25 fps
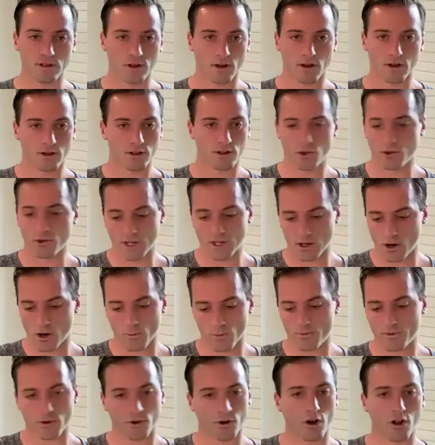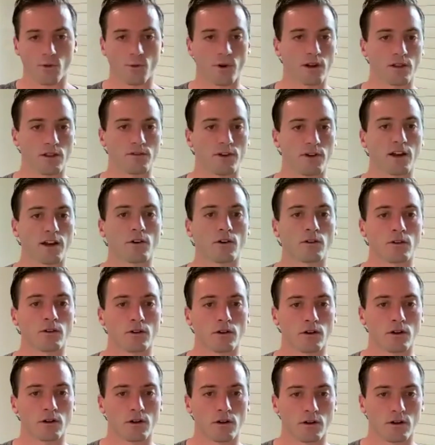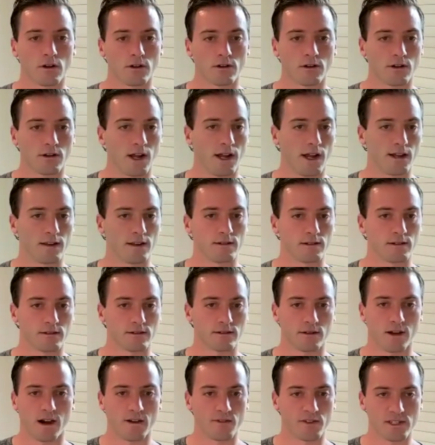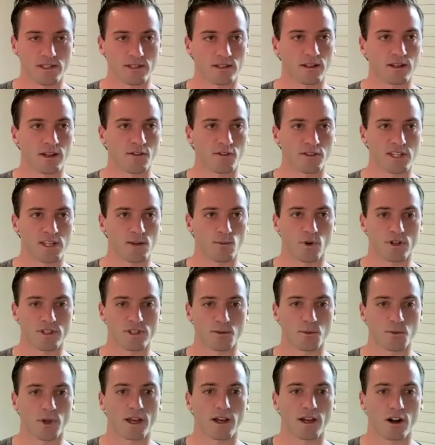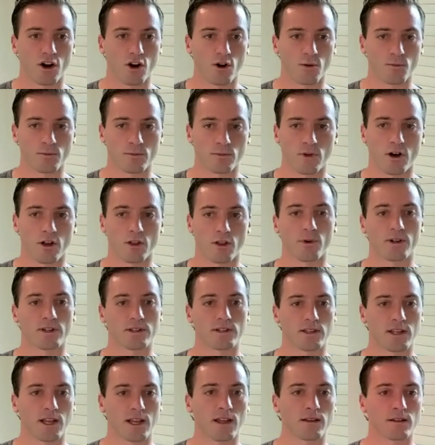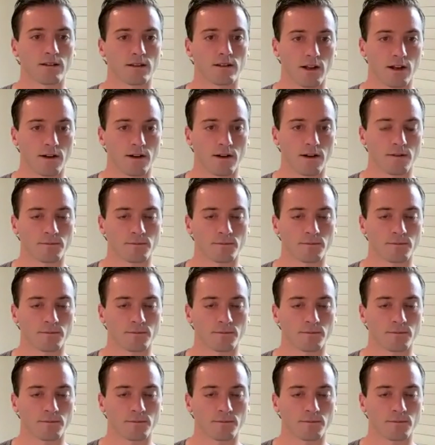You get home field all the way to the final. And obviously, every team wants to play at home all the way to the end. You know.